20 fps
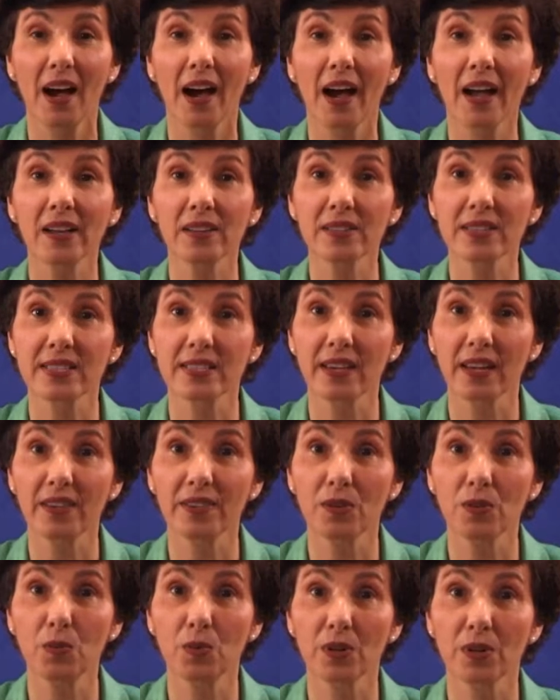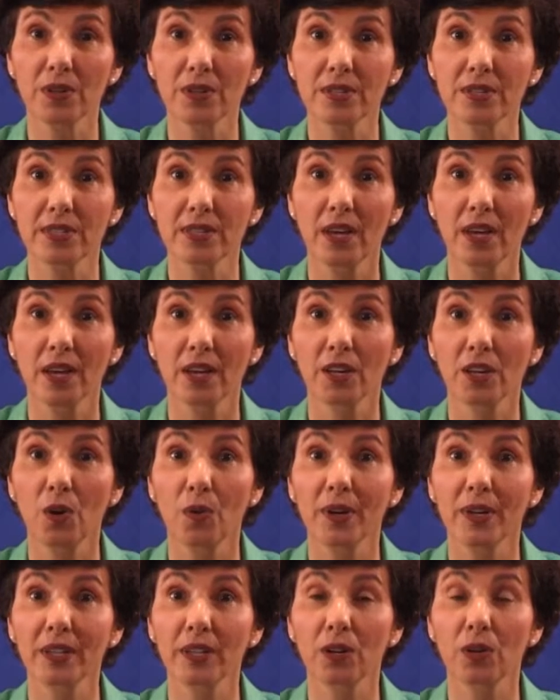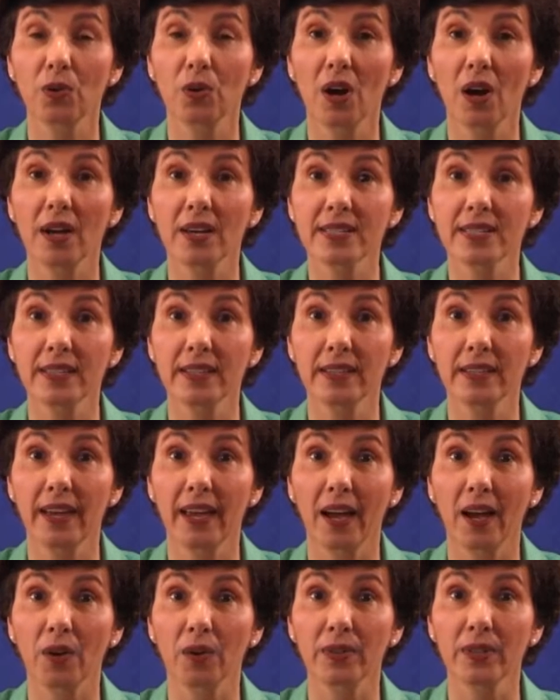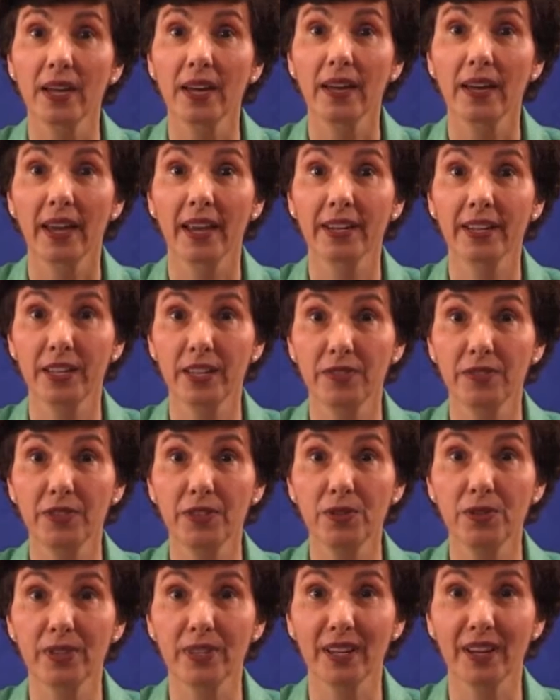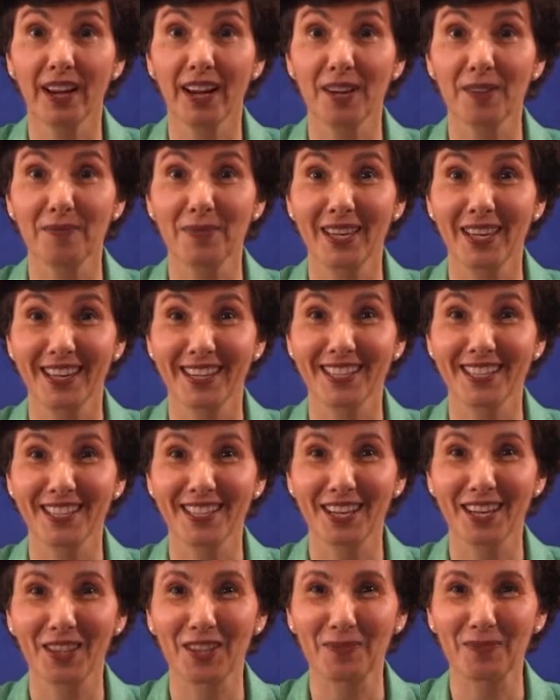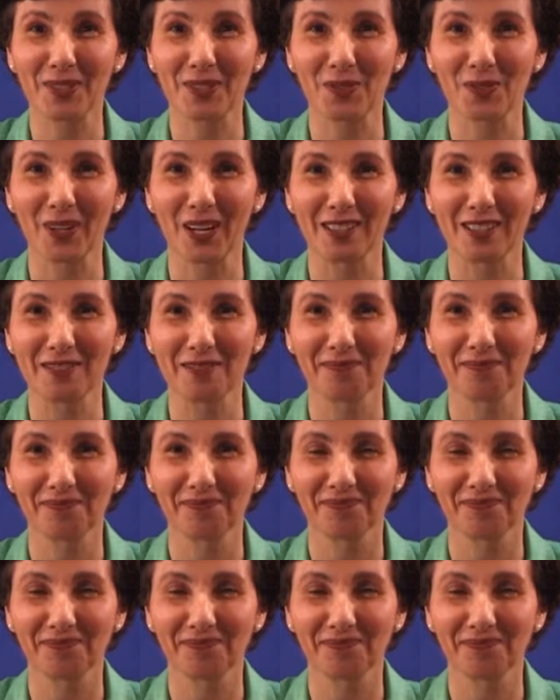I'll say the words going across and down and give you time to say them as well.